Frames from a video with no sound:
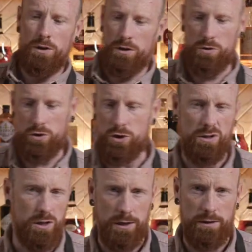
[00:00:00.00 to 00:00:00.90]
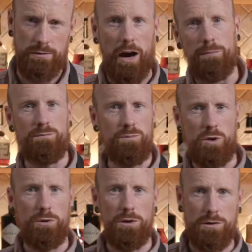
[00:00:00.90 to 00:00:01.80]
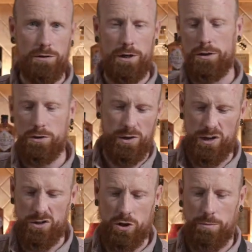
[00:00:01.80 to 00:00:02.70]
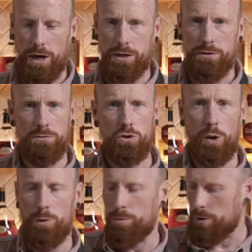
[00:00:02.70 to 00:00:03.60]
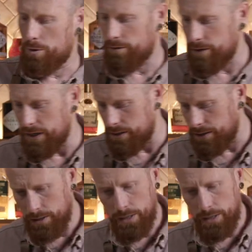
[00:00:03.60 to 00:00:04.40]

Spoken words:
Usually I'm doing other things, so I just come back and chop the bottom off, easy.